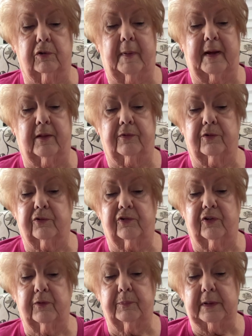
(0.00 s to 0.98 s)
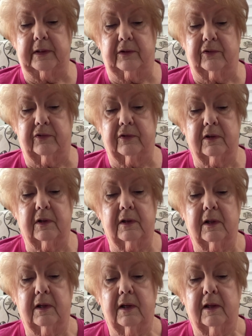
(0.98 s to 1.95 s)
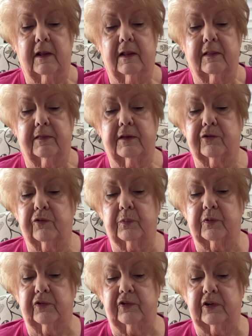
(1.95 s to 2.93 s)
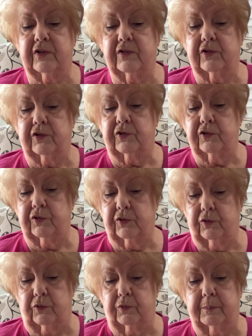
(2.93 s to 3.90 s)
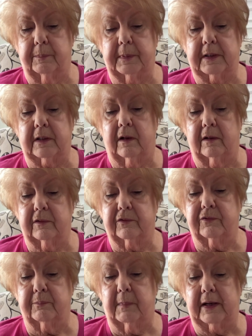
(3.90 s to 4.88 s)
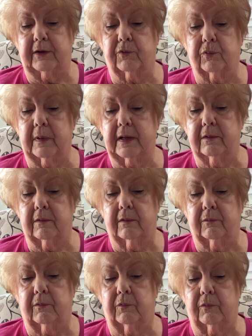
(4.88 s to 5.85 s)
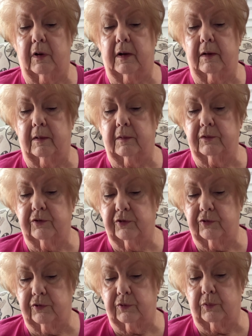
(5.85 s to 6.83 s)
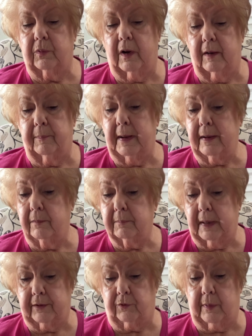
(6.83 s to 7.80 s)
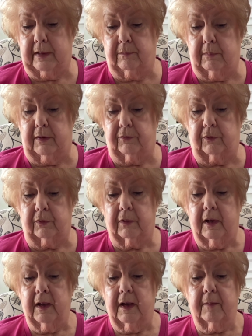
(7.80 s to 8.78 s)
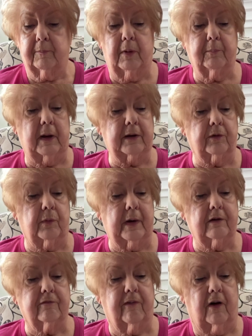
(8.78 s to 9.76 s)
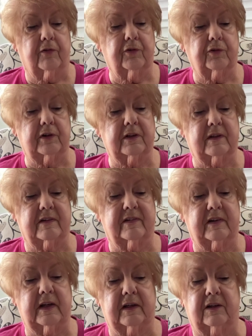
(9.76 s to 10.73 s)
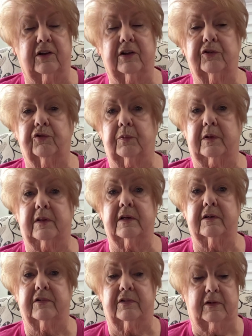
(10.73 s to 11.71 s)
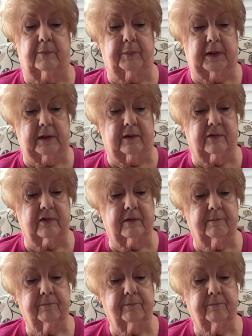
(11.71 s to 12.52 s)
about their siblings. This was easy to do because to do about my grandmother, but my grandfather didn't stay in touch with his siblings.